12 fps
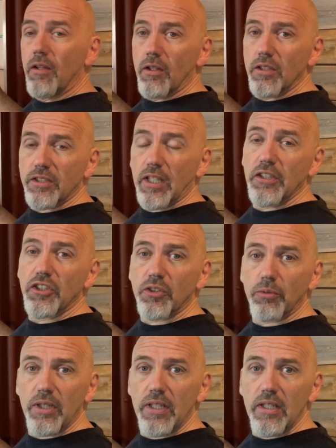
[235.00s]
Stage
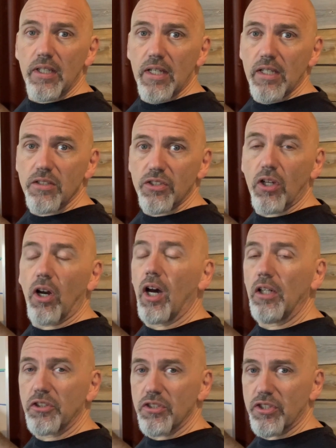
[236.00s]
3 is
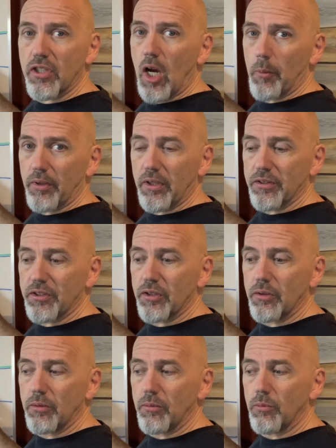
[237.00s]
conscious competence,
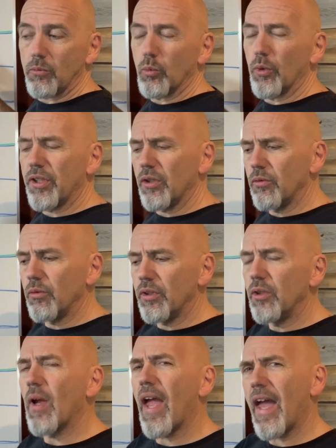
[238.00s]
where you
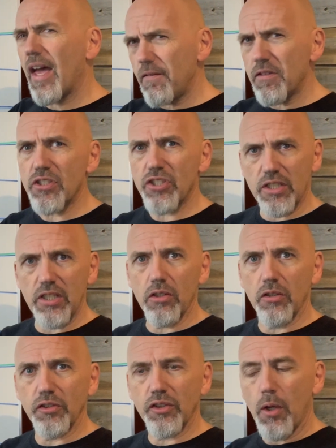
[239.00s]
have the skills,